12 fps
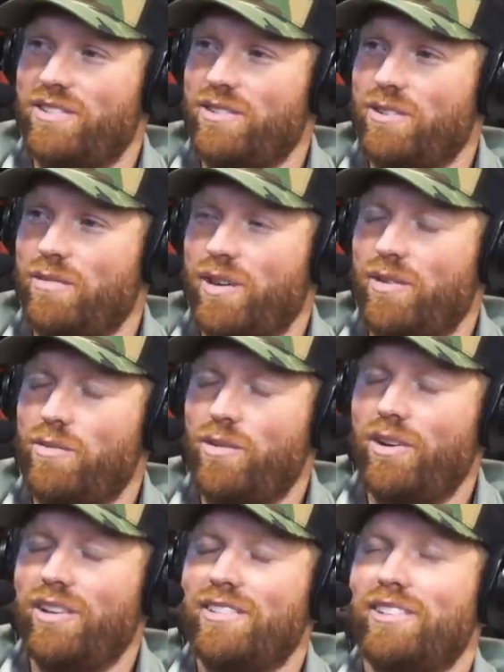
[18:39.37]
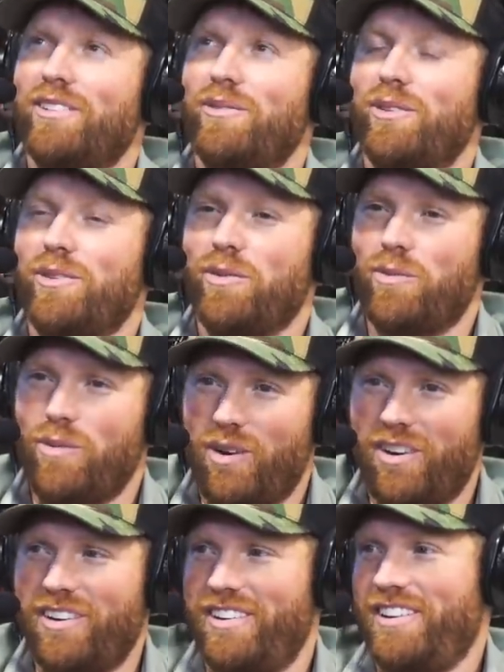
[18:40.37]
too. I'm like, what is it with the
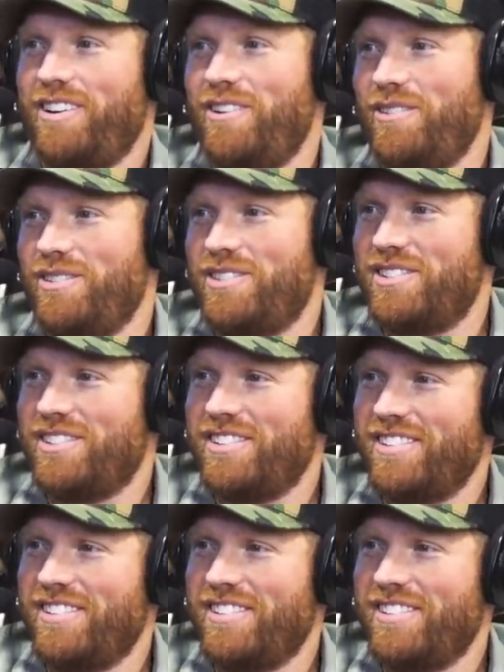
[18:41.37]
water goats? Yeah,